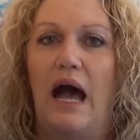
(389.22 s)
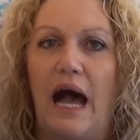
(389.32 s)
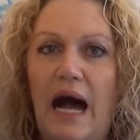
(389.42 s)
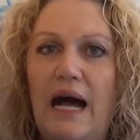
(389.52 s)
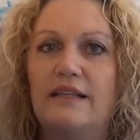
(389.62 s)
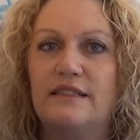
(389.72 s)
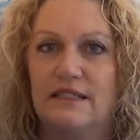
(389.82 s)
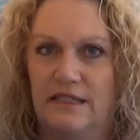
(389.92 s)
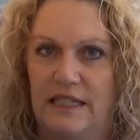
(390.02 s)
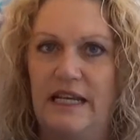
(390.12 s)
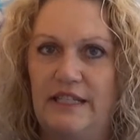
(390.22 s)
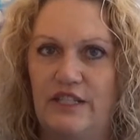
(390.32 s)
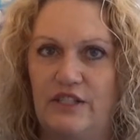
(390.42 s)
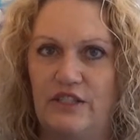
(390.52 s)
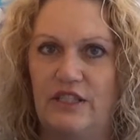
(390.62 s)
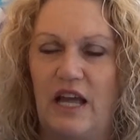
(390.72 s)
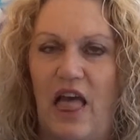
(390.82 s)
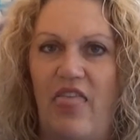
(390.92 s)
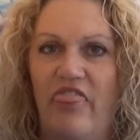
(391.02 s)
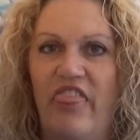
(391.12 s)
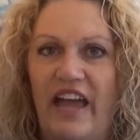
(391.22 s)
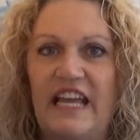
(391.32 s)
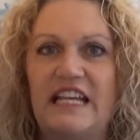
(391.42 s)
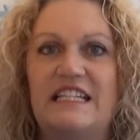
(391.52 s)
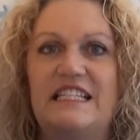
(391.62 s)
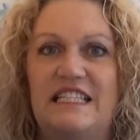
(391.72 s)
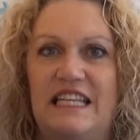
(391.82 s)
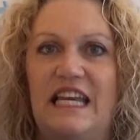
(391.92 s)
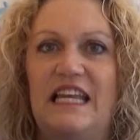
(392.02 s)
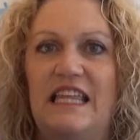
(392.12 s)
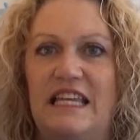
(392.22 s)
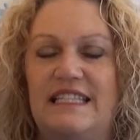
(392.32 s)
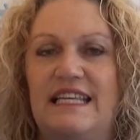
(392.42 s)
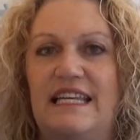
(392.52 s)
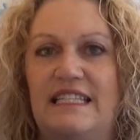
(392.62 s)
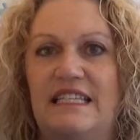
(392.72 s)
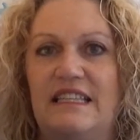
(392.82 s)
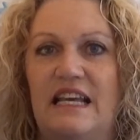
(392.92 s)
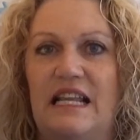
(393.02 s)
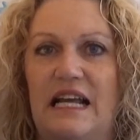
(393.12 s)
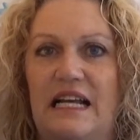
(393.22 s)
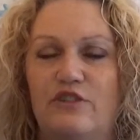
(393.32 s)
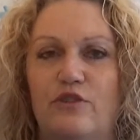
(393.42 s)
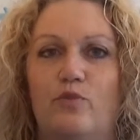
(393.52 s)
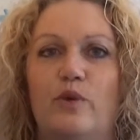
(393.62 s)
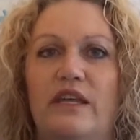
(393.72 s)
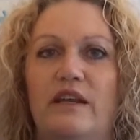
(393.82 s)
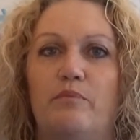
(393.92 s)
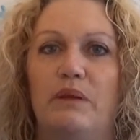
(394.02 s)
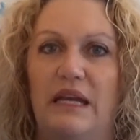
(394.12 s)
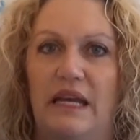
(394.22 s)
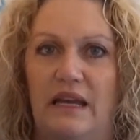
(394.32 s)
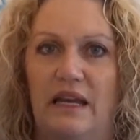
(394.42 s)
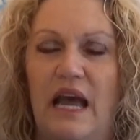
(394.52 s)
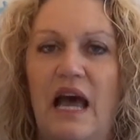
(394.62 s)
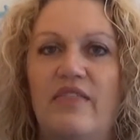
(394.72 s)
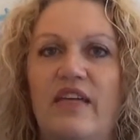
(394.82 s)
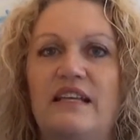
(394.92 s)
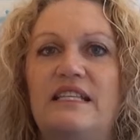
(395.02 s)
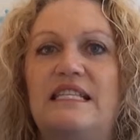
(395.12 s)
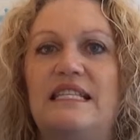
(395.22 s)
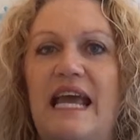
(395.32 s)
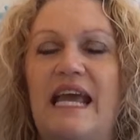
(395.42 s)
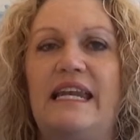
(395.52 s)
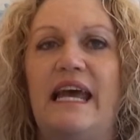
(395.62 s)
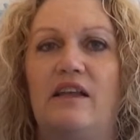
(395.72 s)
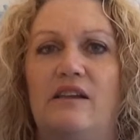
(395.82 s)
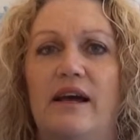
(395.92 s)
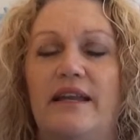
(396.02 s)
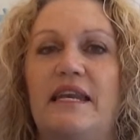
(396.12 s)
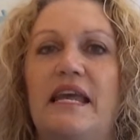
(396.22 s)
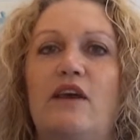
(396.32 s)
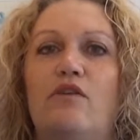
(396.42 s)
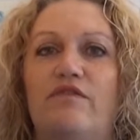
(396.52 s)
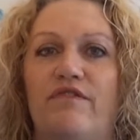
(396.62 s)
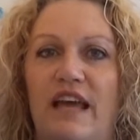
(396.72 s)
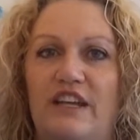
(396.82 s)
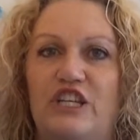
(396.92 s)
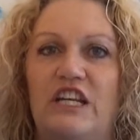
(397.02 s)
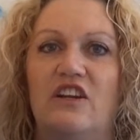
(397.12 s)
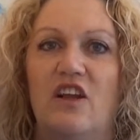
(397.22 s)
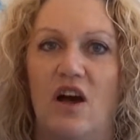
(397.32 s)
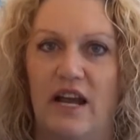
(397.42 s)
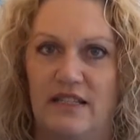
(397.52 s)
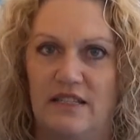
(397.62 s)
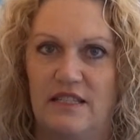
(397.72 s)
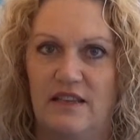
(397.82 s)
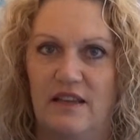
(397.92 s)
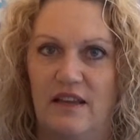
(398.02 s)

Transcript: Ask teachers. They can see these kids in the classroom within a blink. They stand out like neon flashing lights.